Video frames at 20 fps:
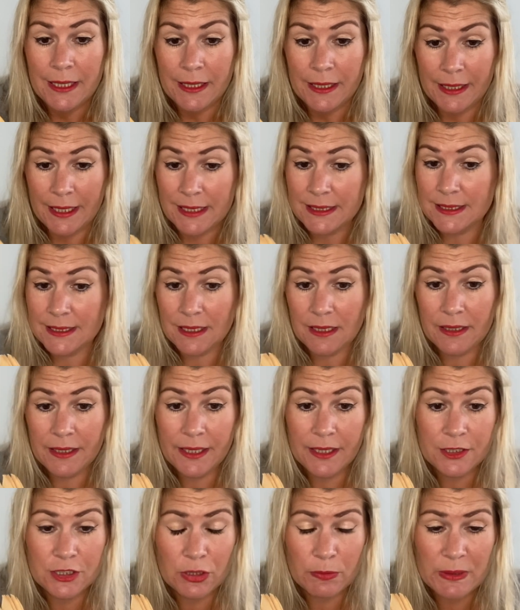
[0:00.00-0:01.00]
"Yes, sir,
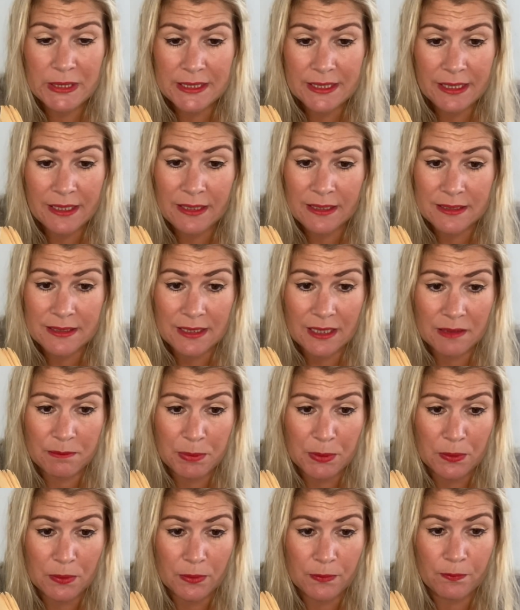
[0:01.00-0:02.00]
he do indeed," said
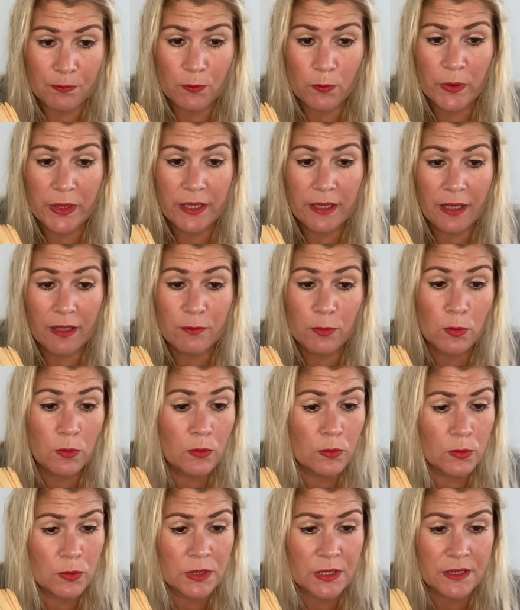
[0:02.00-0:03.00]
Poole. "We have all
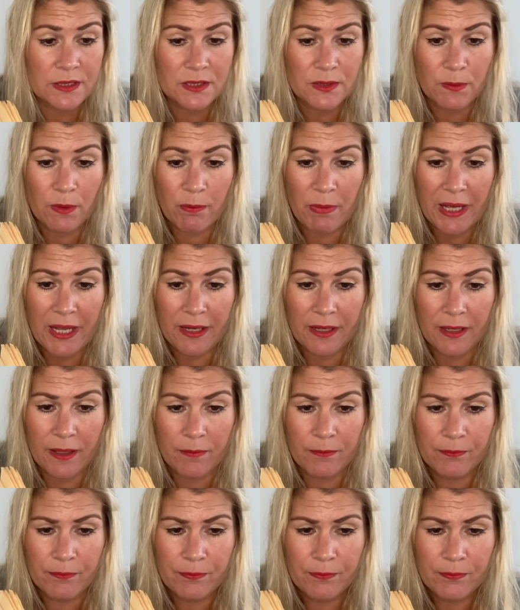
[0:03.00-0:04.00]
orders to obey him."